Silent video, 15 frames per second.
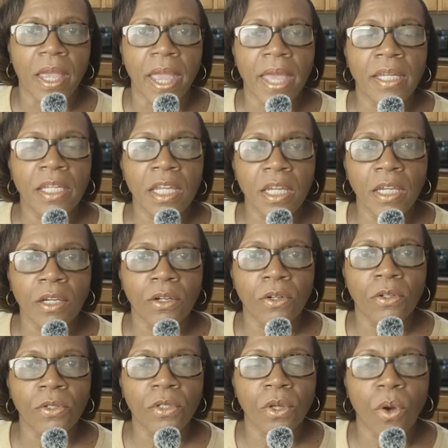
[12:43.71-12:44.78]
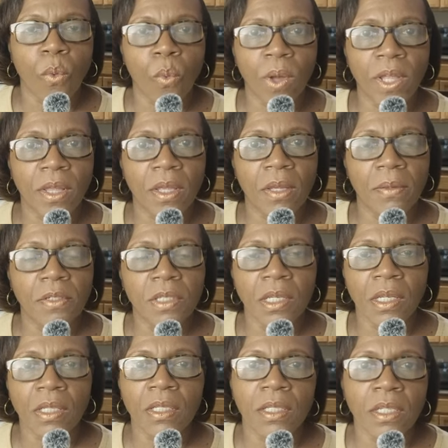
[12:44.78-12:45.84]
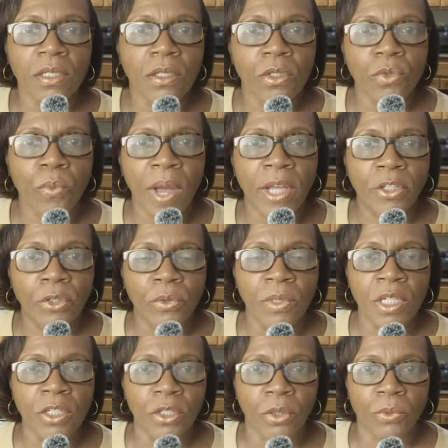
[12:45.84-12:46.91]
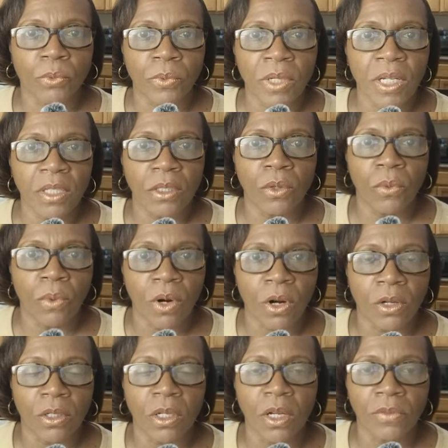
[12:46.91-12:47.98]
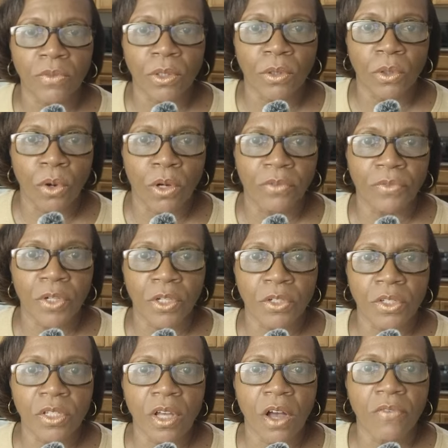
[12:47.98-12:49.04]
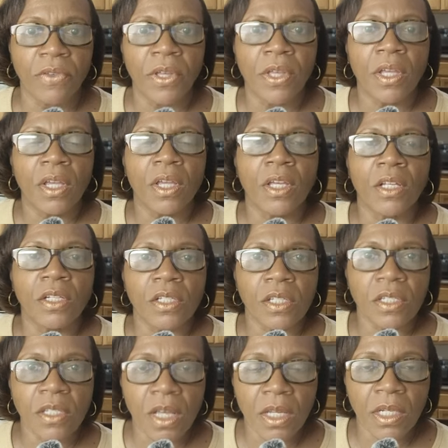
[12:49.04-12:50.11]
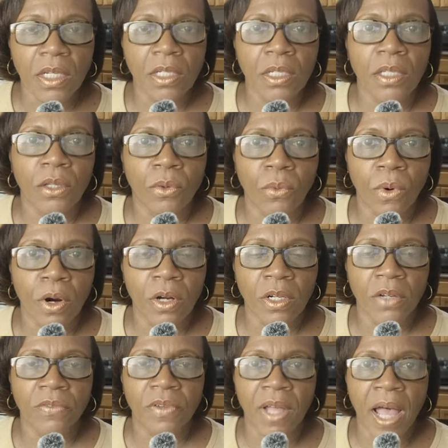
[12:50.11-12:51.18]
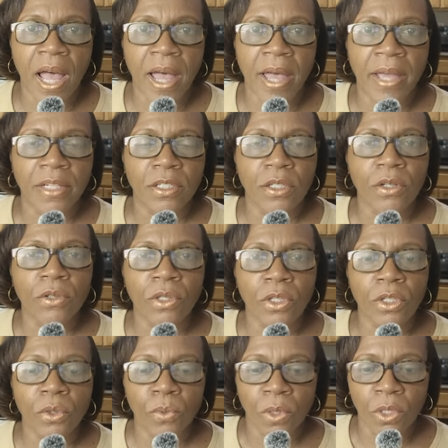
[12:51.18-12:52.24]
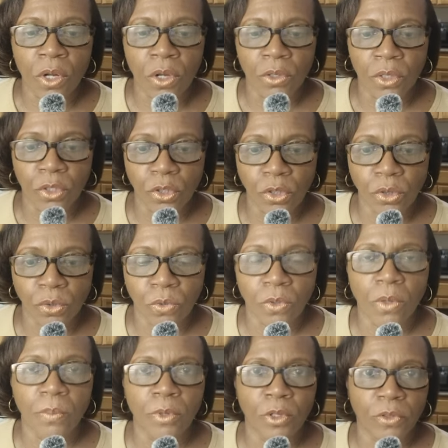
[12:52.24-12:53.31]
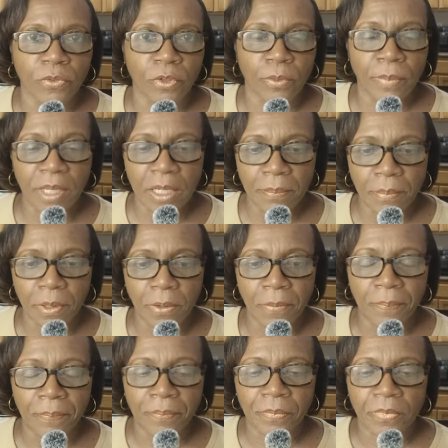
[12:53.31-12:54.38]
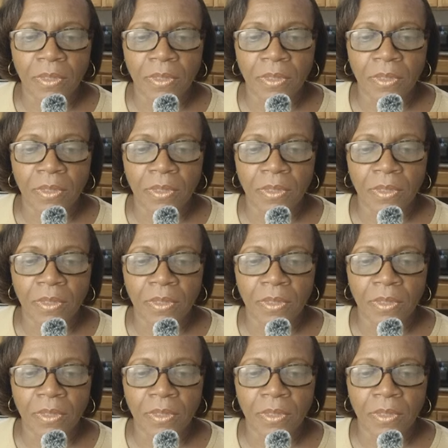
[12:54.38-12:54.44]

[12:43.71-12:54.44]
And here's what See, this is why you need to read the word of the Lord for yourself. Study the word of God so that you will know the truth, beautiful people.